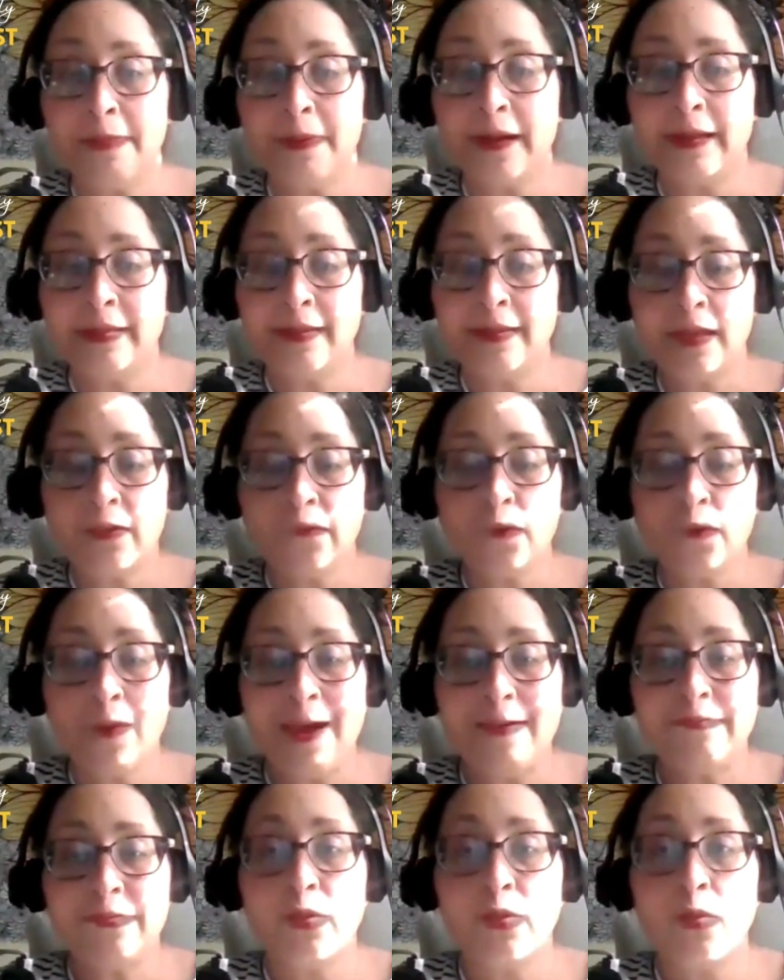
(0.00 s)
But I think if you
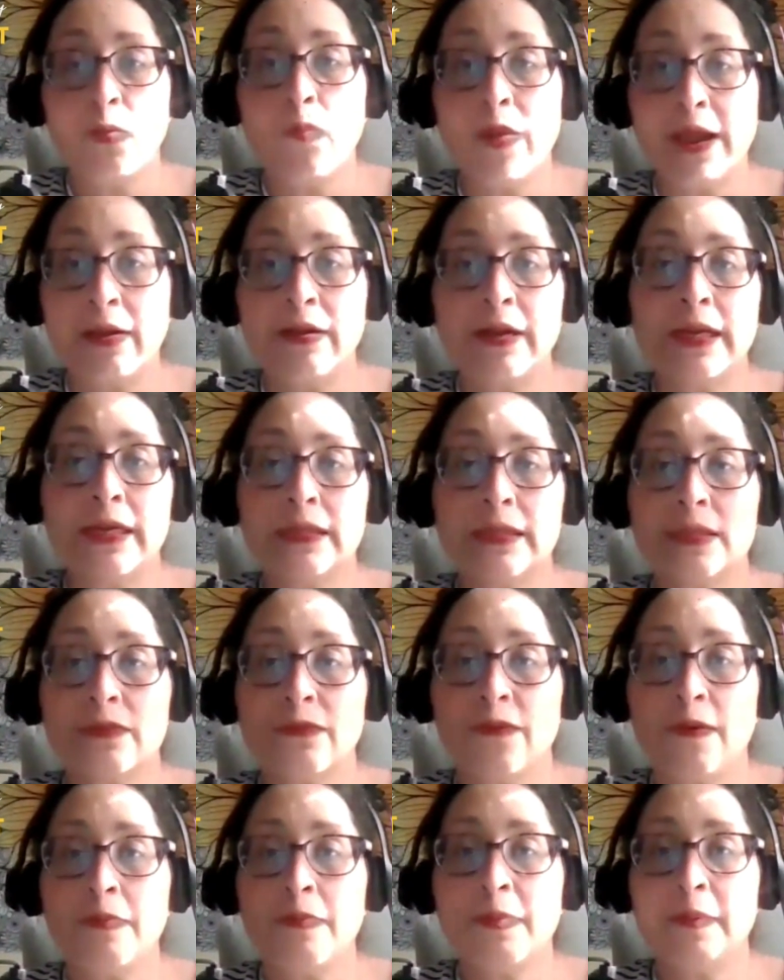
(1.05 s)
have the awareness
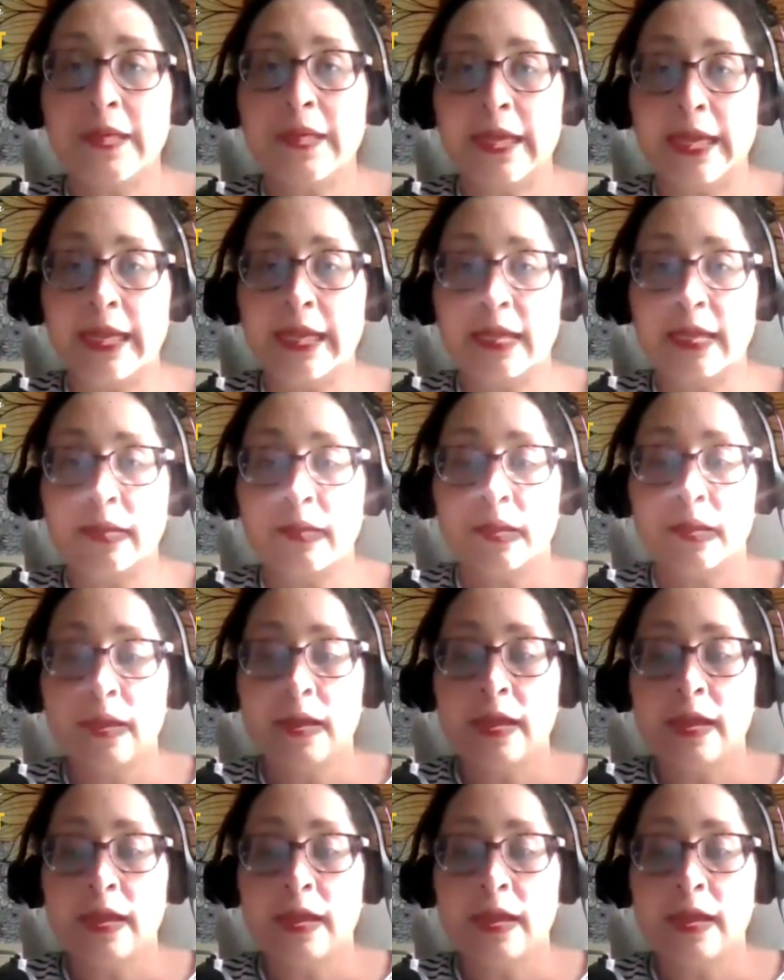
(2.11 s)
from the beginning